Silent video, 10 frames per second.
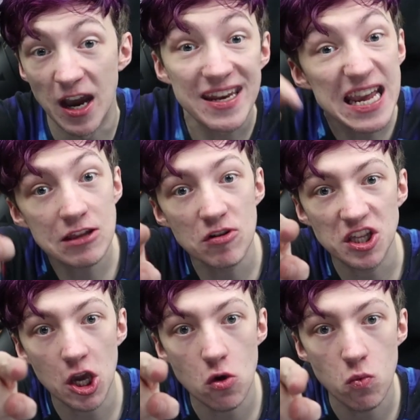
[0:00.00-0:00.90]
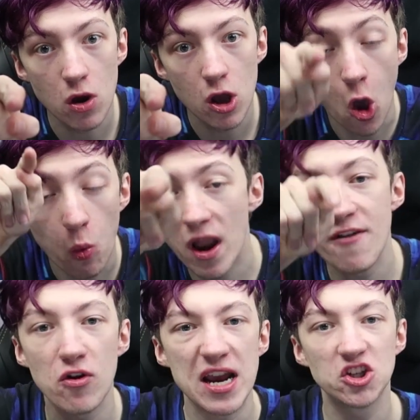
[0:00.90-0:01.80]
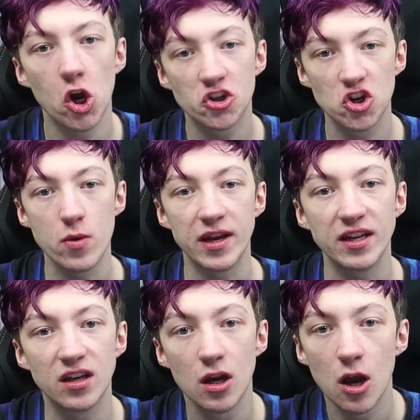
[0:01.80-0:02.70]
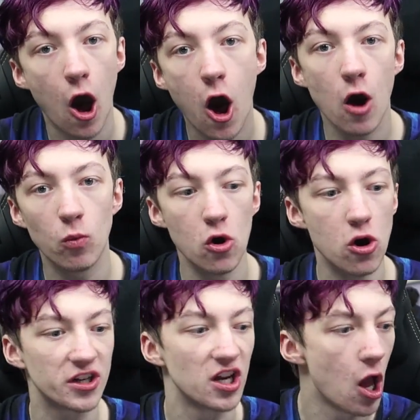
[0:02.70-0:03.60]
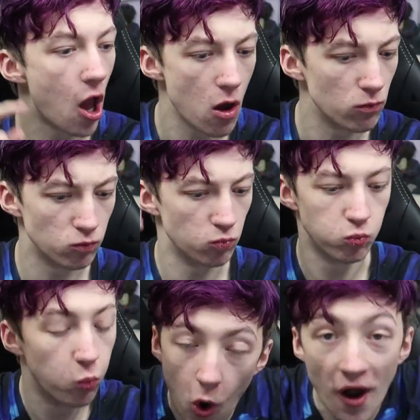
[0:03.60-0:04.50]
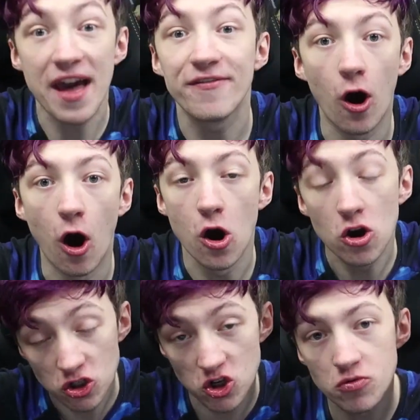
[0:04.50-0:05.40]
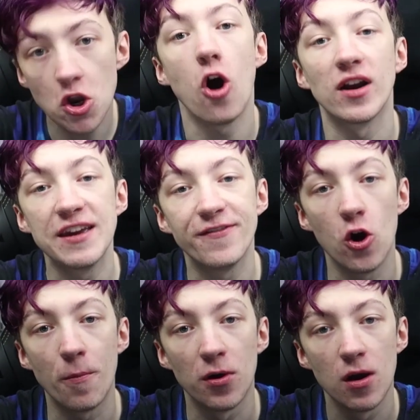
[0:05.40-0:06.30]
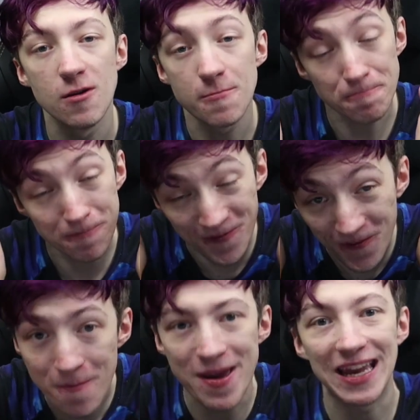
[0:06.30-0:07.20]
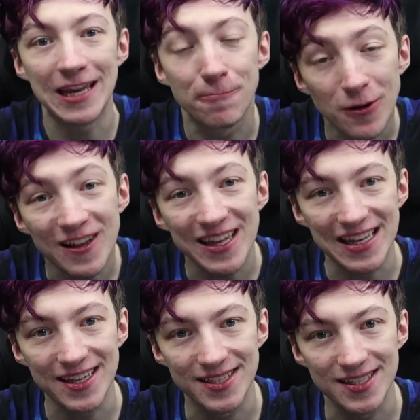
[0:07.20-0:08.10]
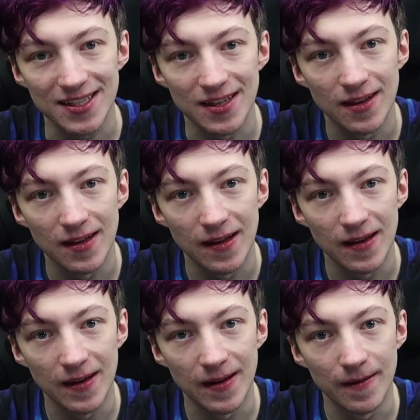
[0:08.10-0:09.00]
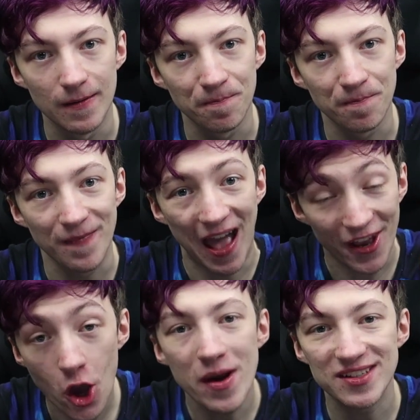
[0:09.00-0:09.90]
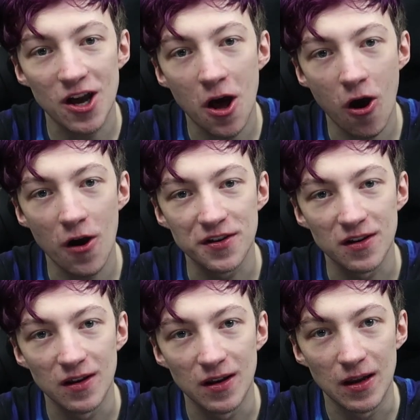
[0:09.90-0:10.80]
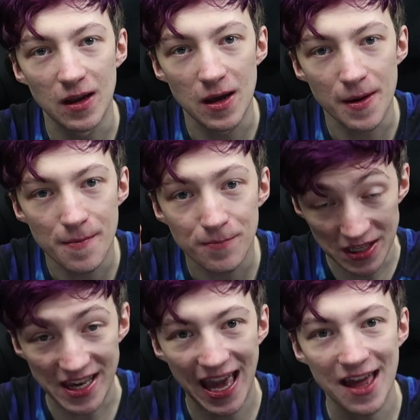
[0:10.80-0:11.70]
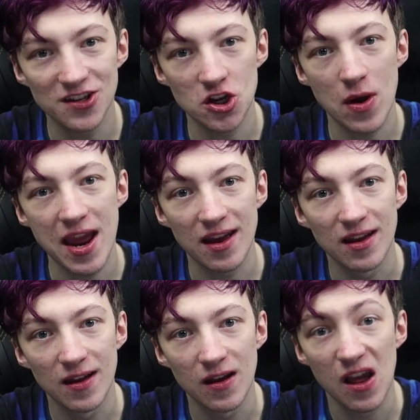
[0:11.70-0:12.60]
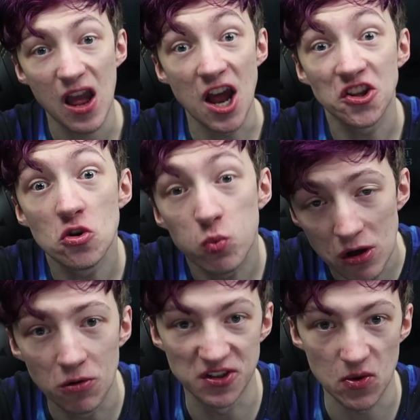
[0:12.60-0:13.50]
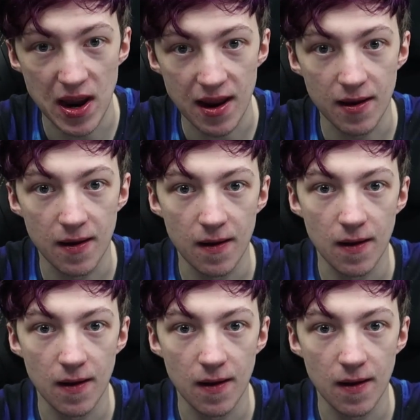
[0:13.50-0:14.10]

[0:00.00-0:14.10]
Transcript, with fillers: And neither are you. Whatever it is you're doing, artwork, whatever, do not give up for me, please. I know it's hard, but you can do it and you will do it.